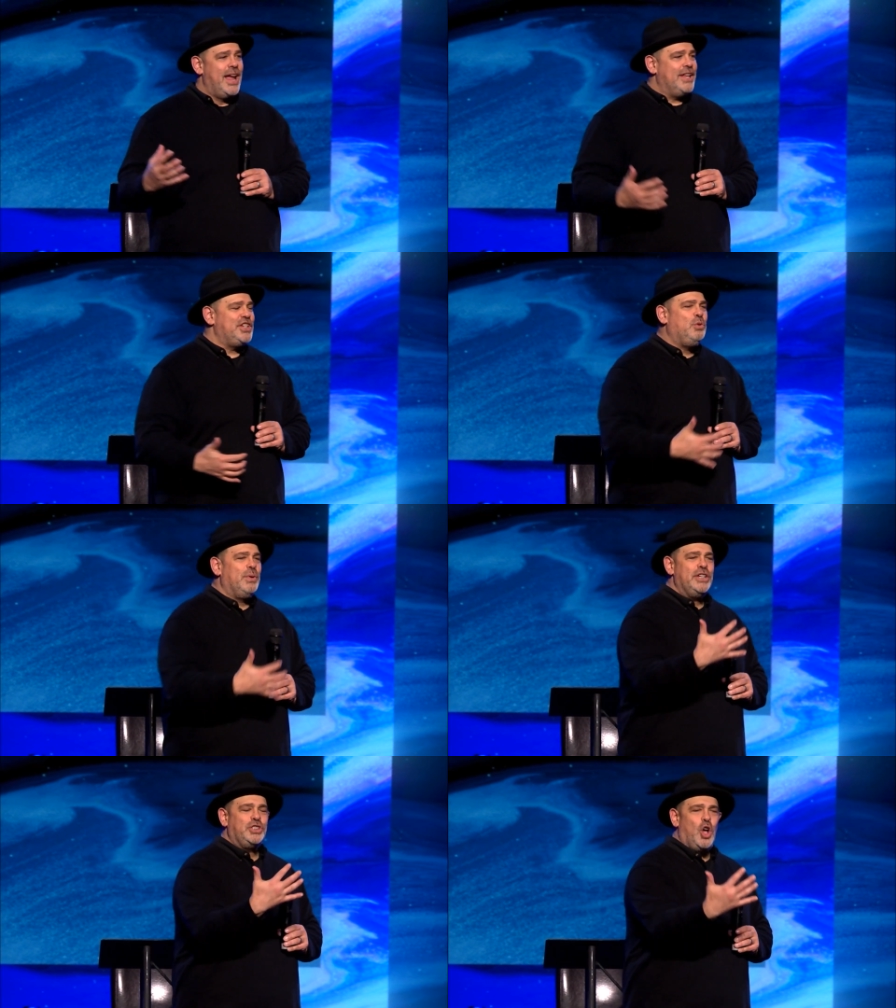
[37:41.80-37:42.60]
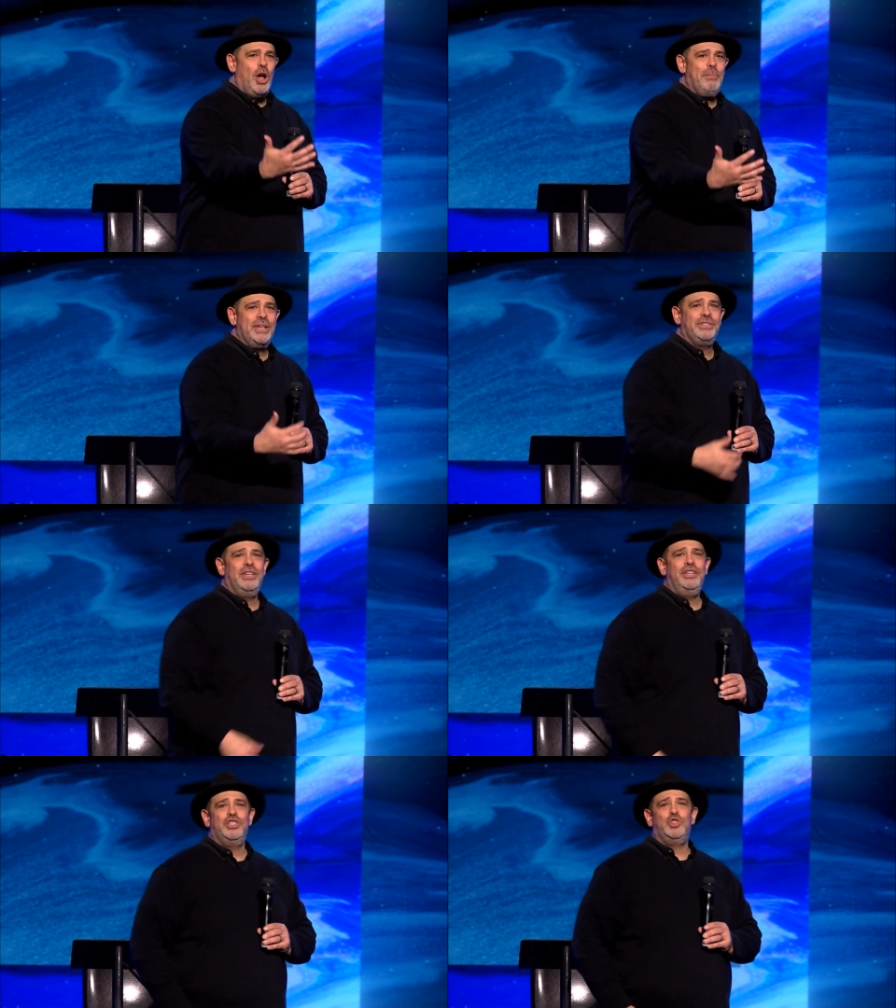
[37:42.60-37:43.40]
It's like when I taught my
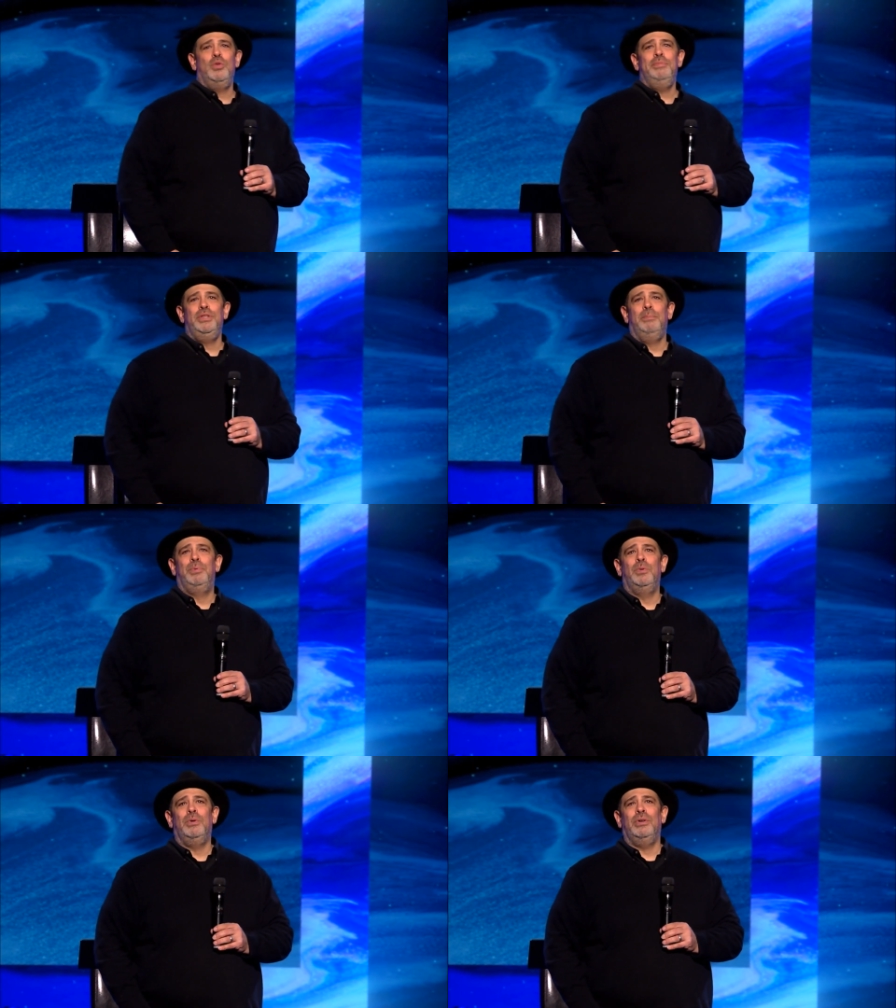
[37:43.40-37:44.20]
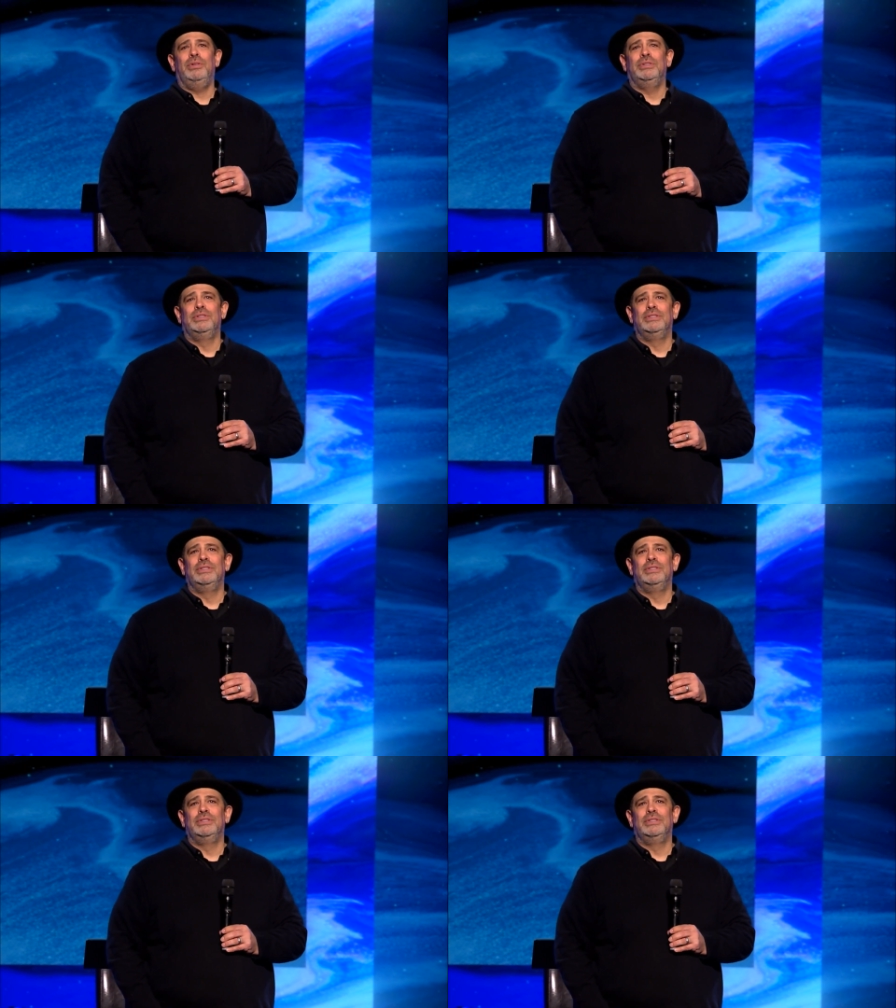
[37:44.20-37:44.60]
son to swim in the pool,